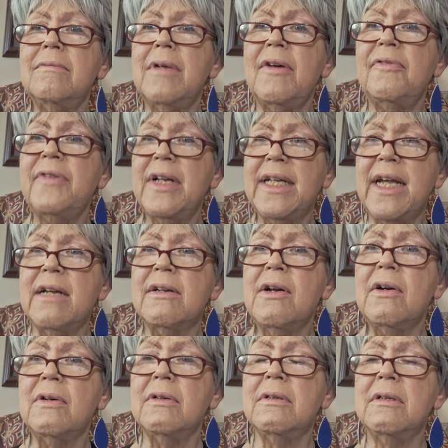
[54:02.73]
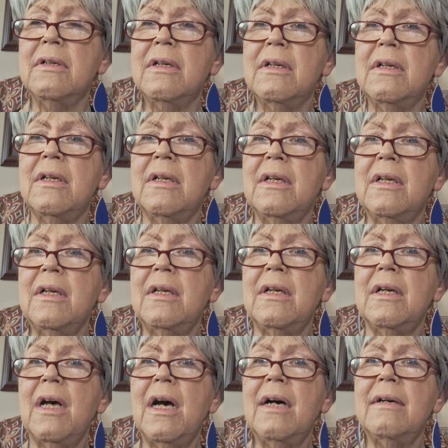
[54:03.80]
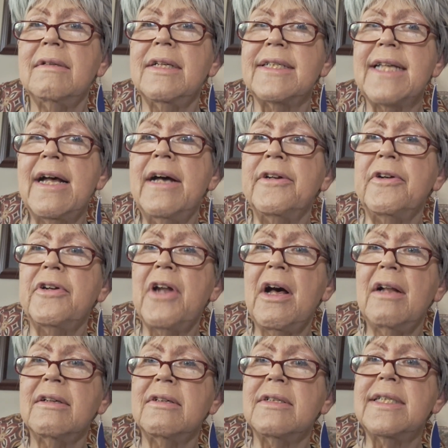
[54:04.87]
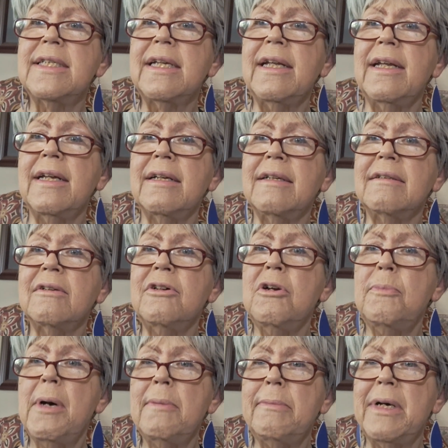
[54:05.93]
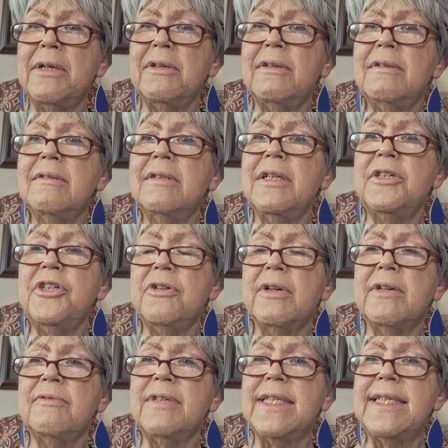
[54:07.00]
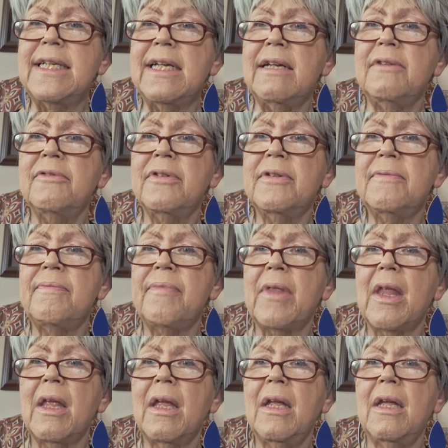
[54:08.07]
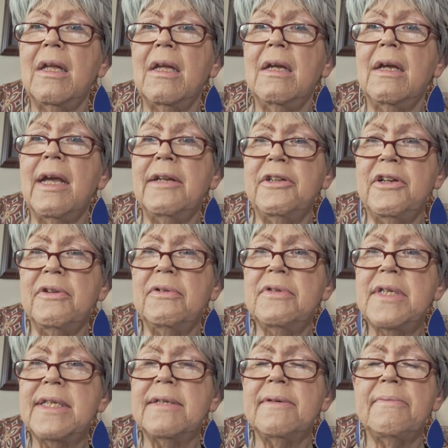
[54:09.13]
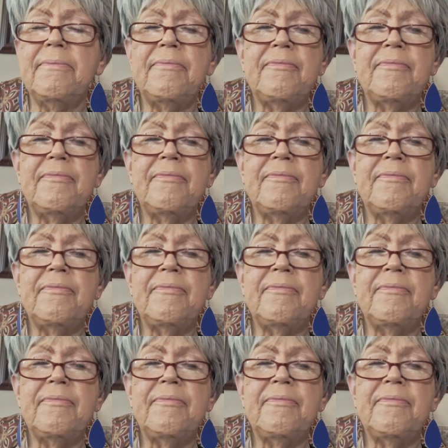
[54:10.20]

affiliate code. There's $100 in coupon bundle that you can receive and use.